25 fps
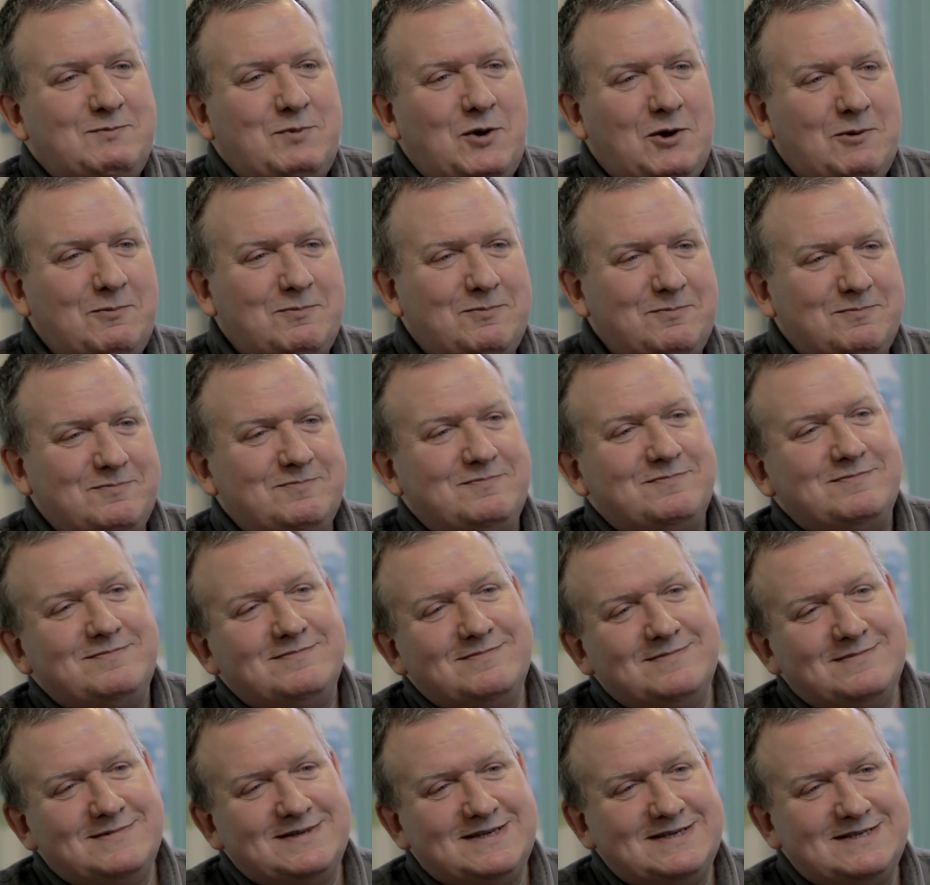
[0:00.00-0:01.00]
pop
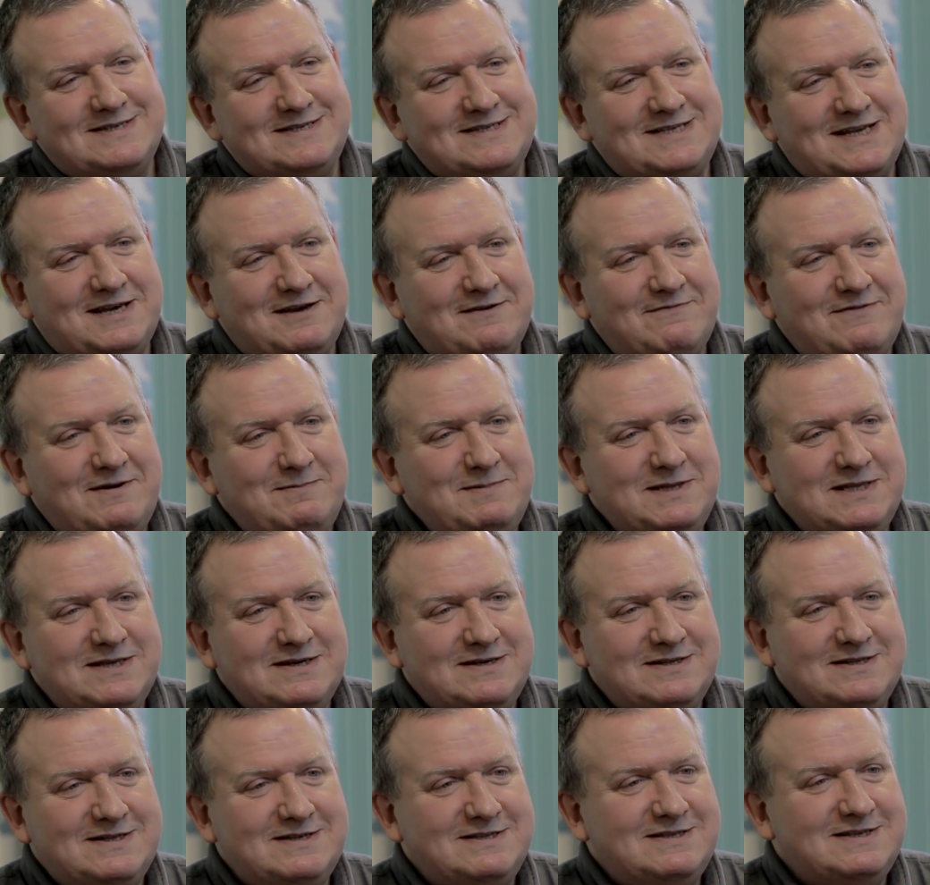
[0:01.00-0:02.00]
stuff. I mean,
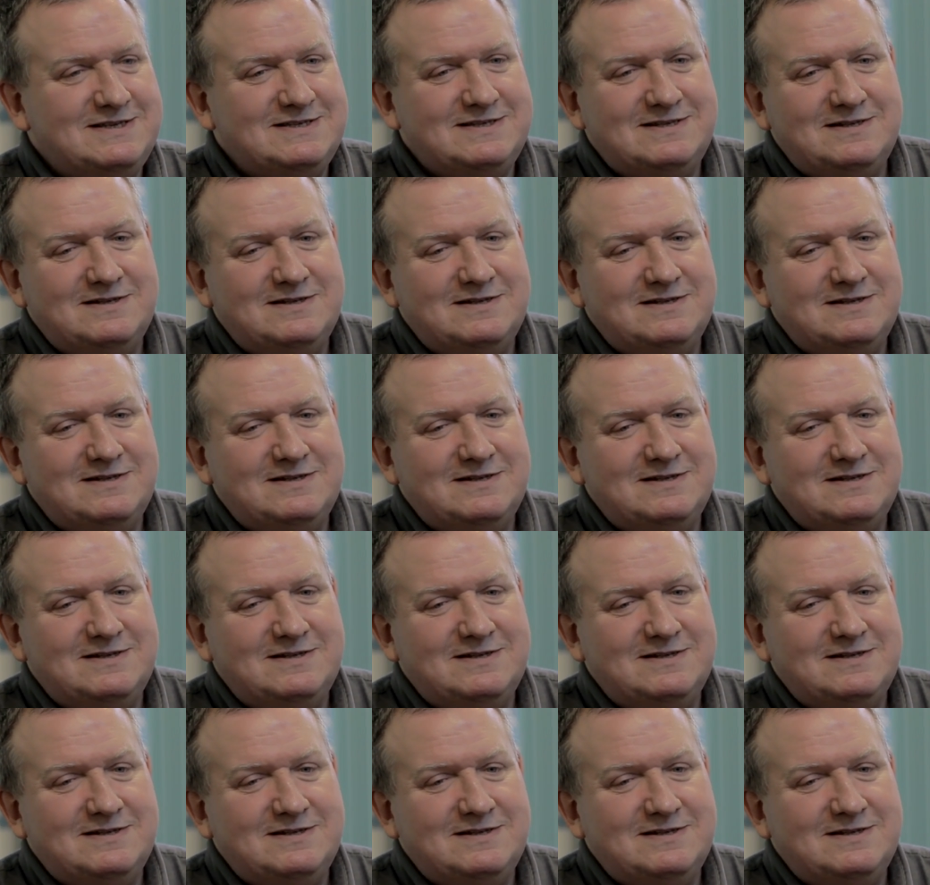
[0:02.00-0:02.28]
there's